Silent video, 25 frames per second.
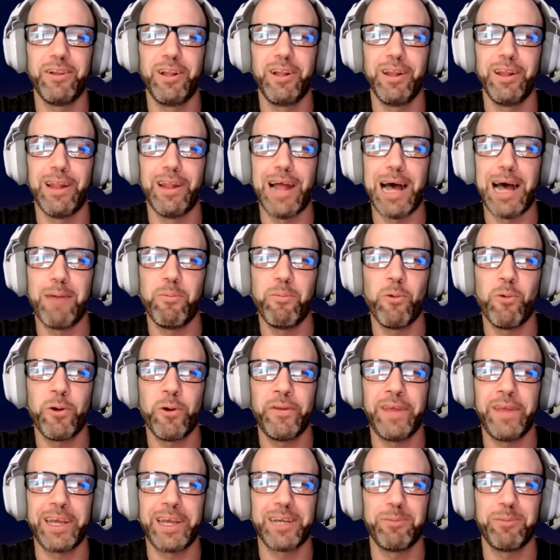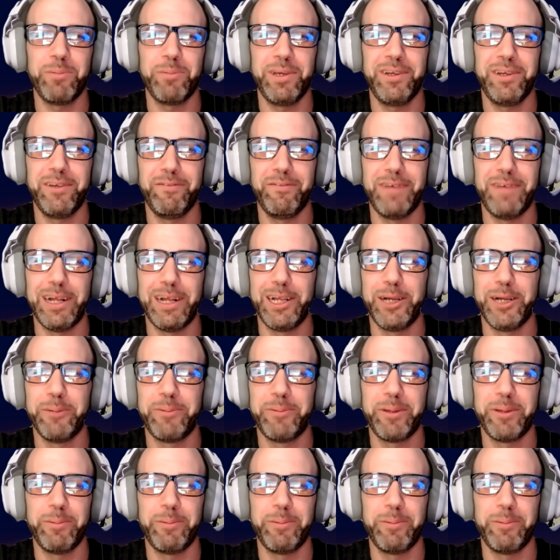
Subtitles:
a lot more that can be developed.